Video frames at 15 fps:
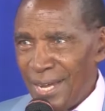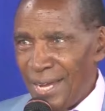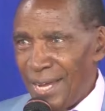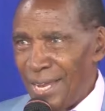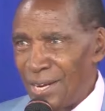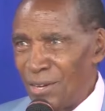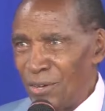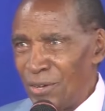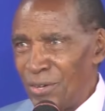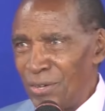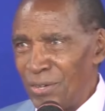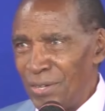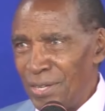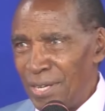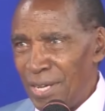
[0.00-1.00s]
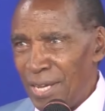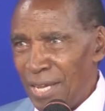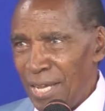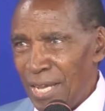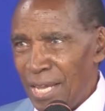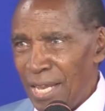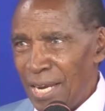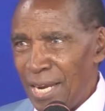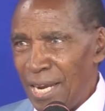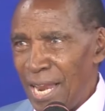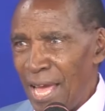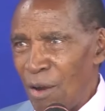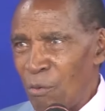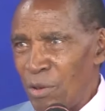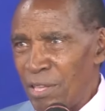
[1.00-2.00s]
Hello.
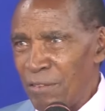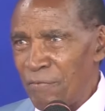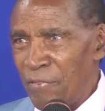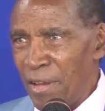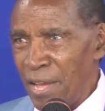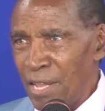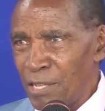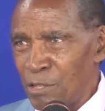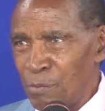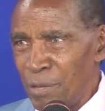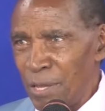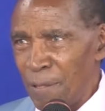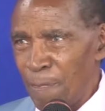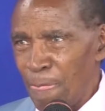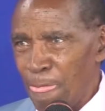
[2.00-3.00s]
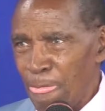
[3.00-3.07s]
Language fails me.